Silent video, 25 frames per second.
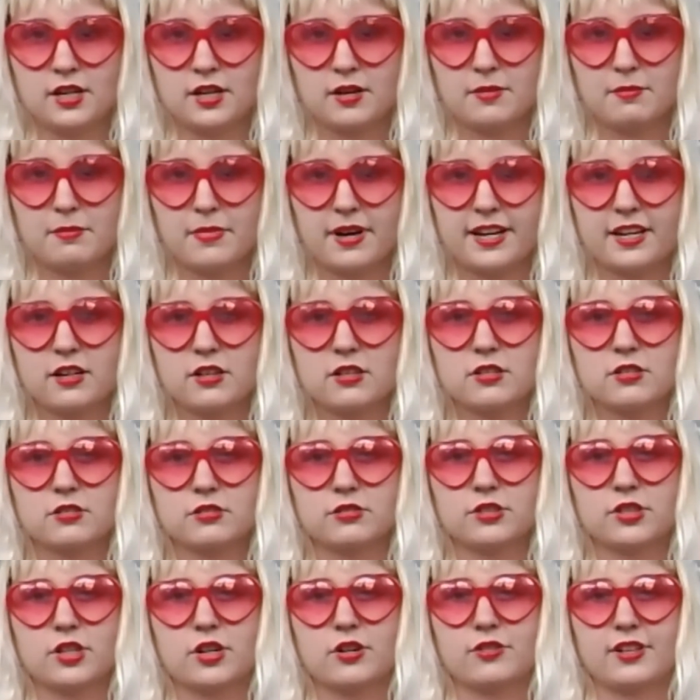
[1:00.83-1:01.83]
My Uncle
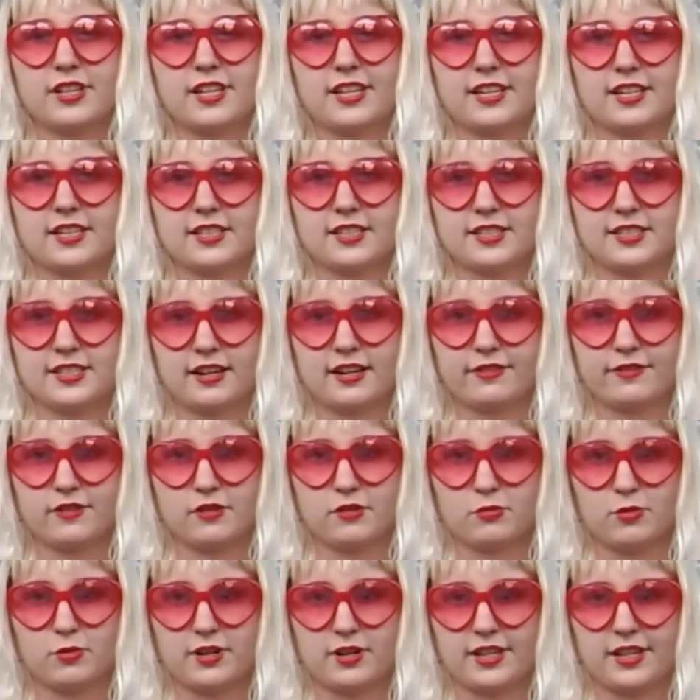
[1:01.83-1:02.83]
Tony is deaf
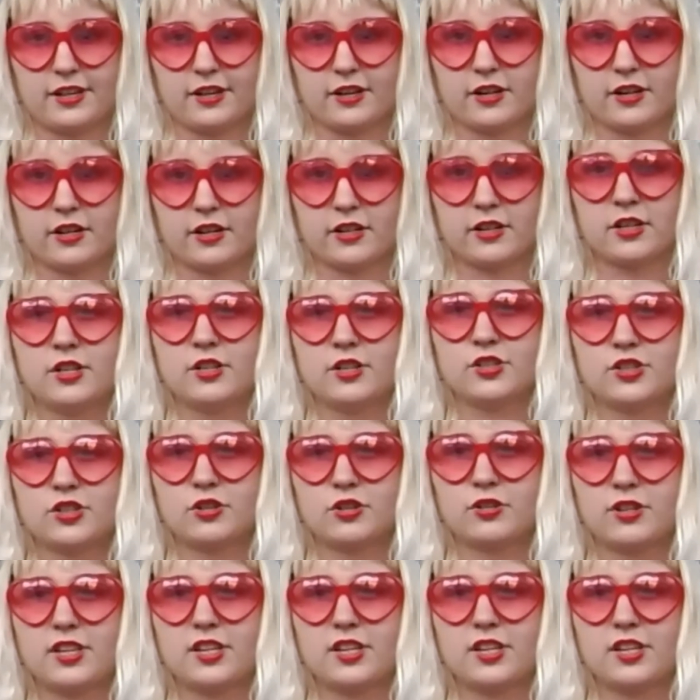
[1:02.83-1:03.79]
in one ear, so he